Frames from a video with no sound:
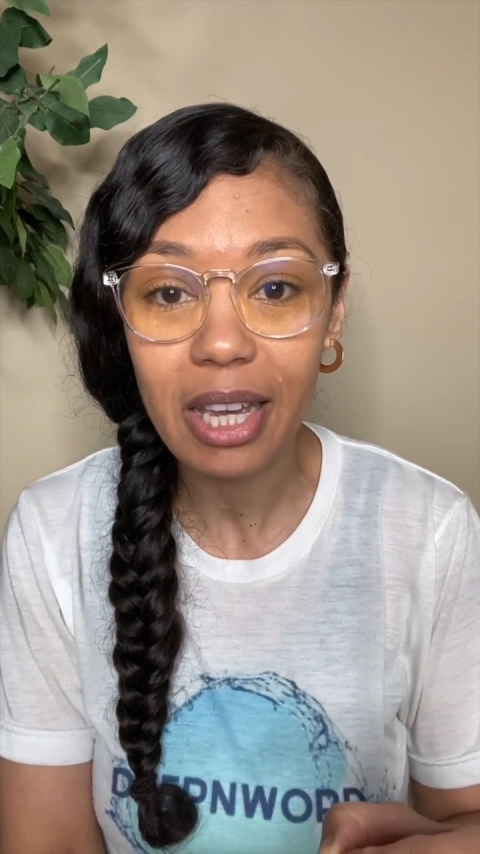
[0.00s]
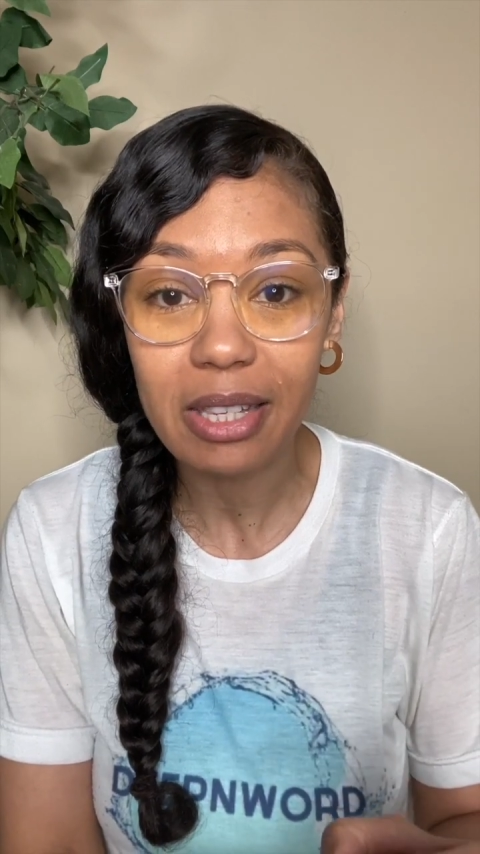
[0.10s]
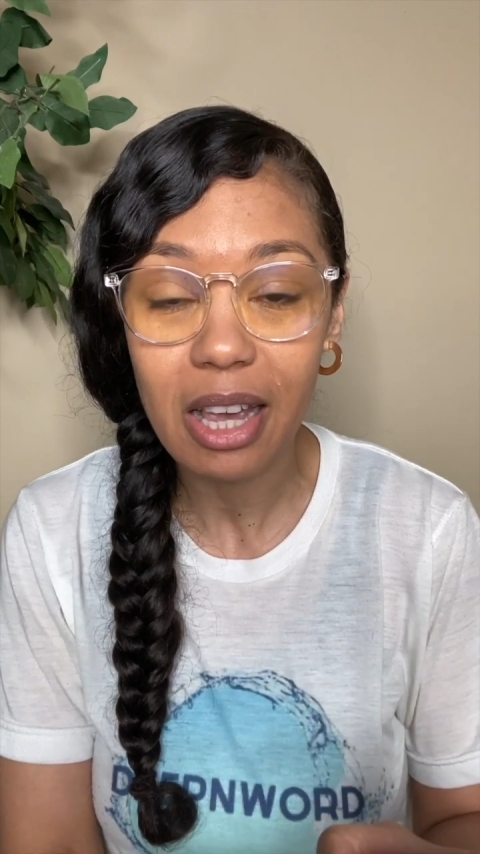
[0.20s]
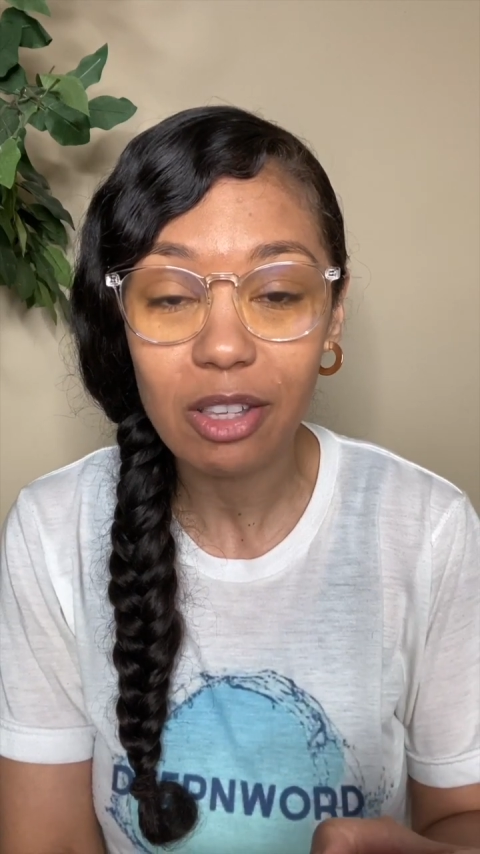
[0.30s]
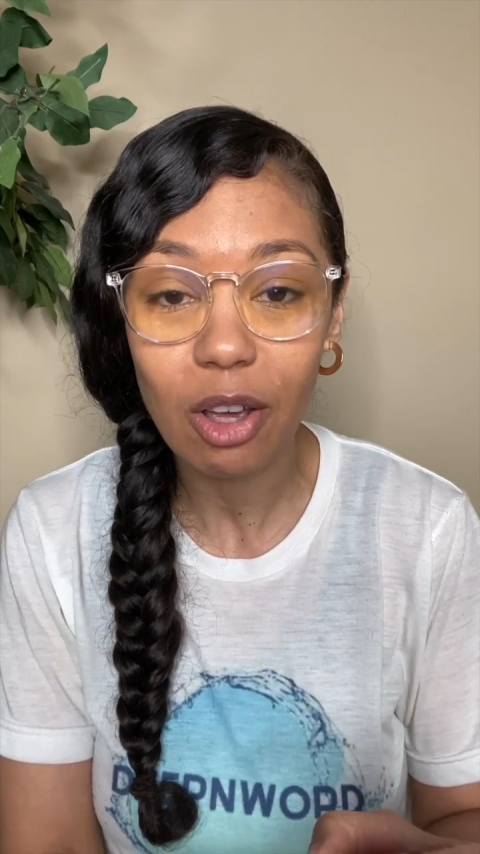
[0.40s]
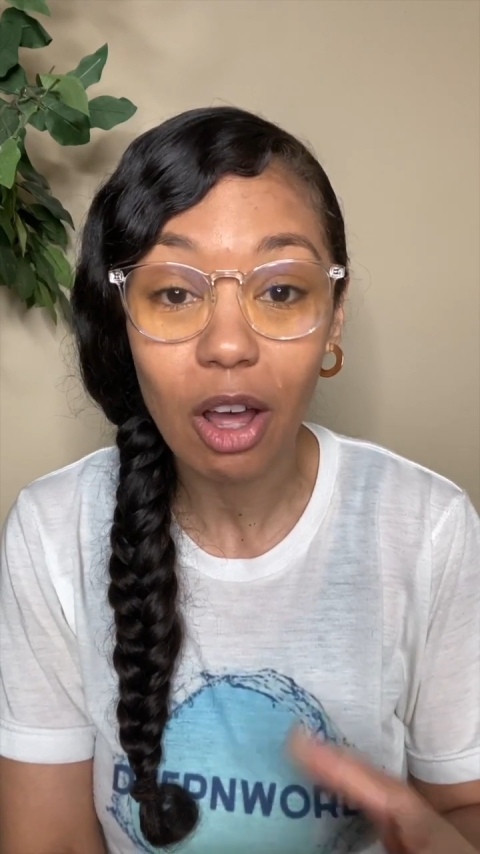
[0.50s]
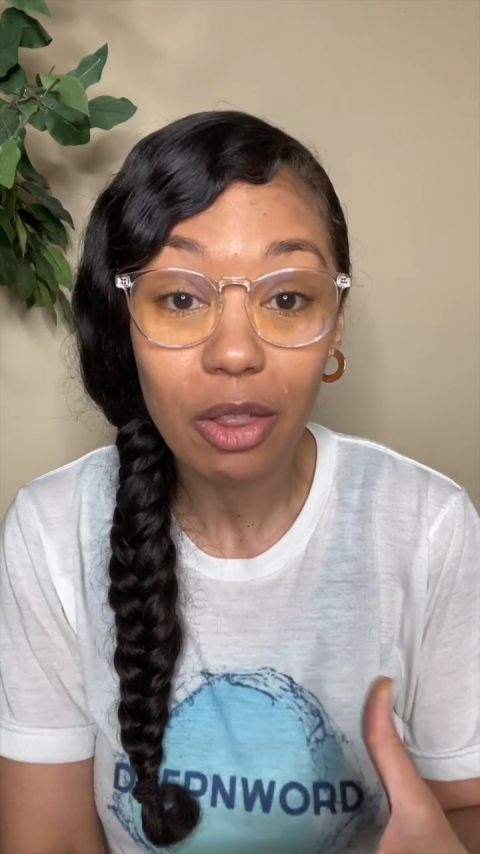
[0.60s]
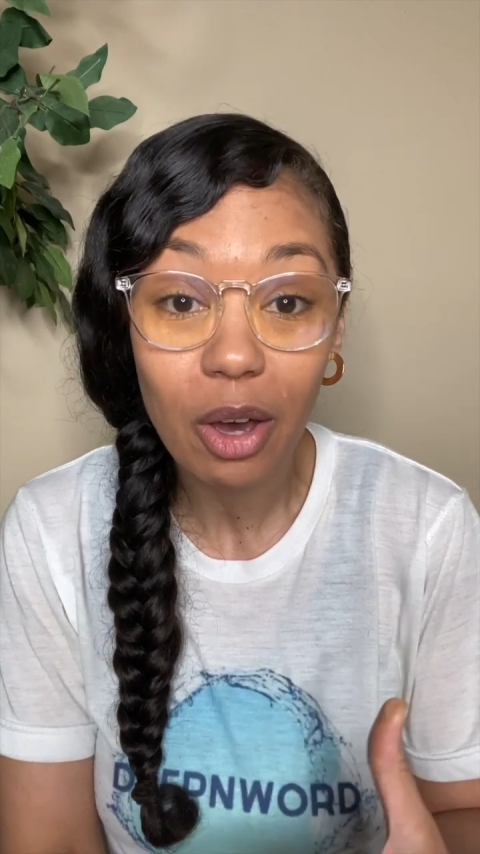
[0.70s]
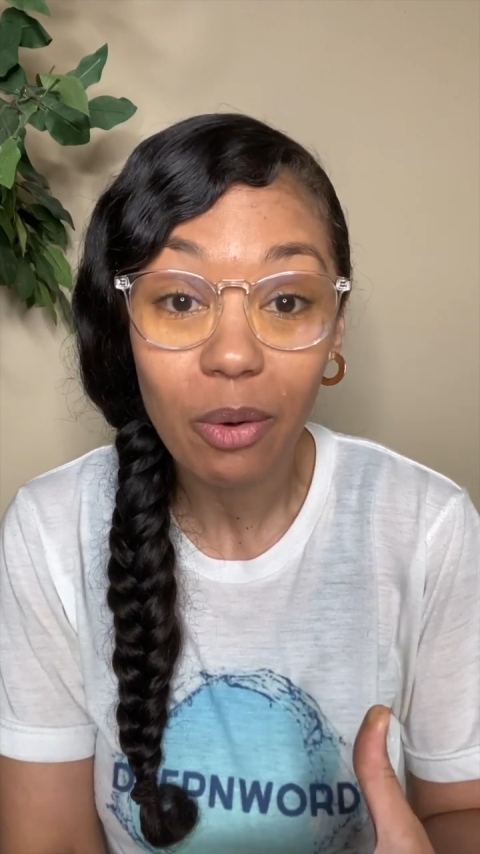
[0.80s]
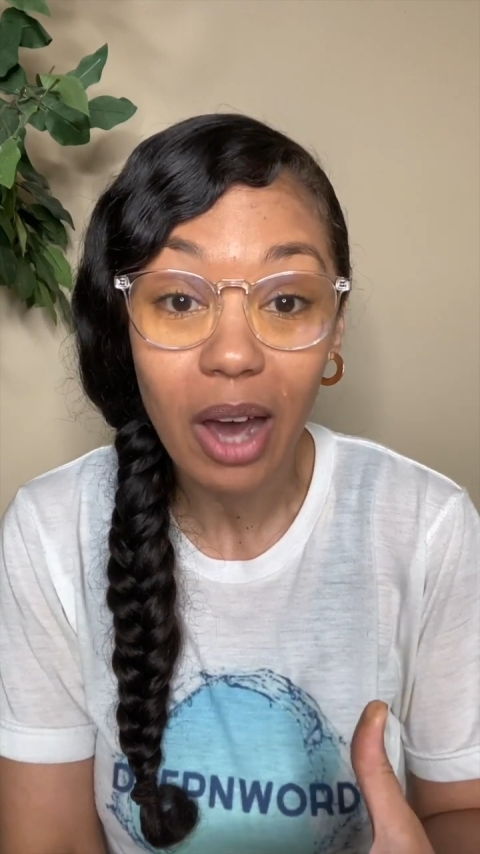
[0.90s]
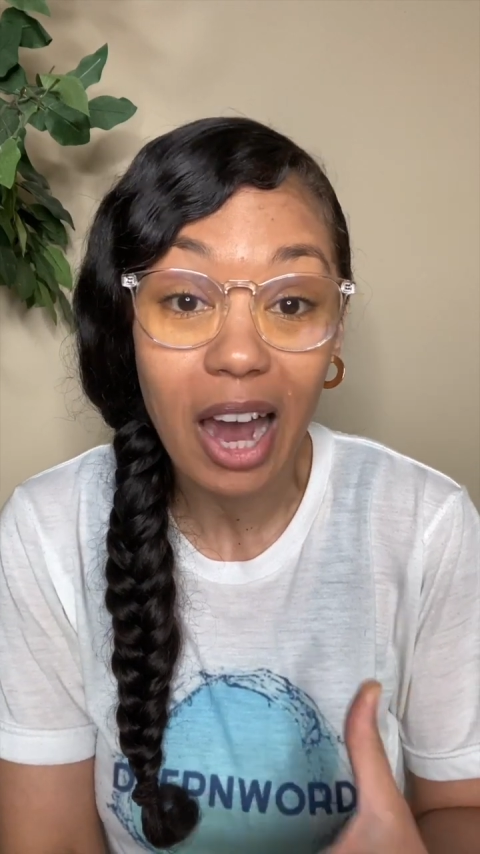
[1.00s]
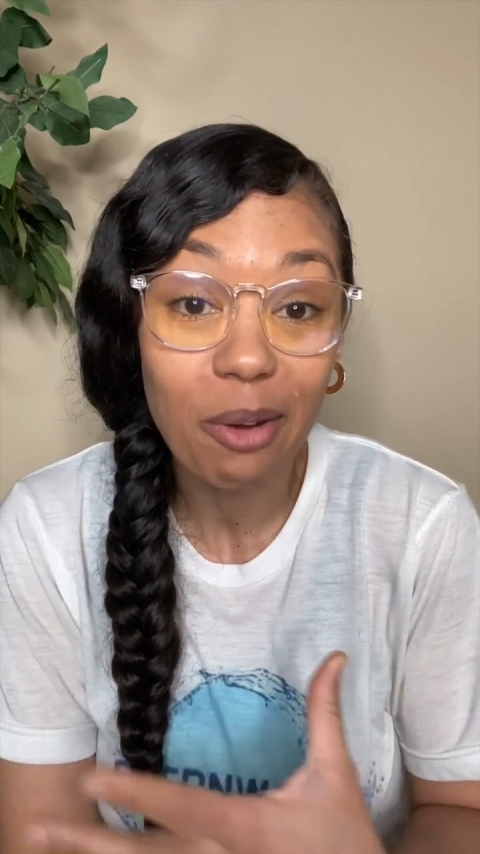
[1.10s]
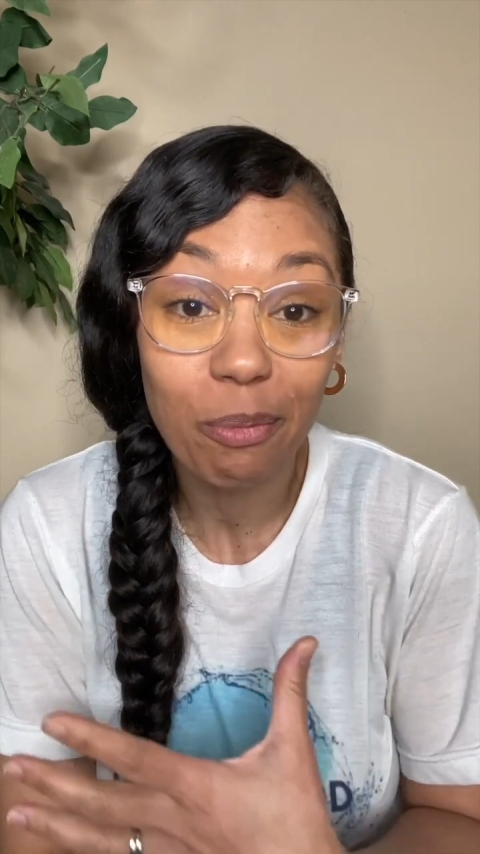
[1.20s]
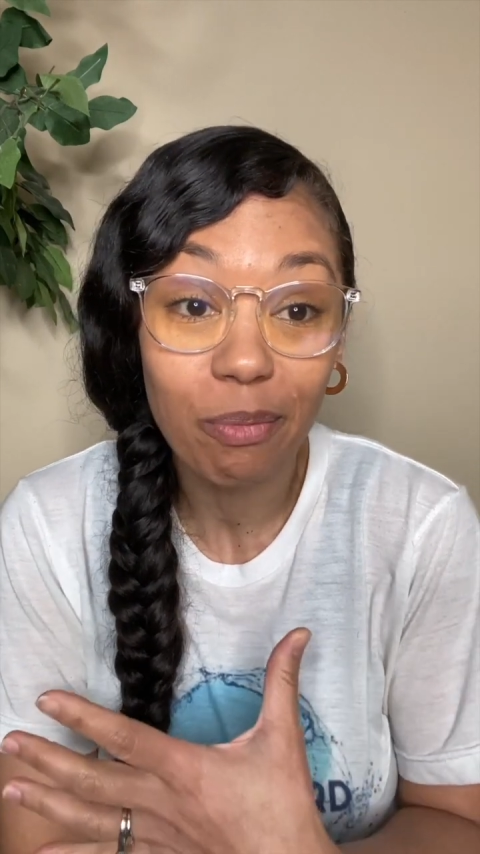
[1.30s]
He says, although I,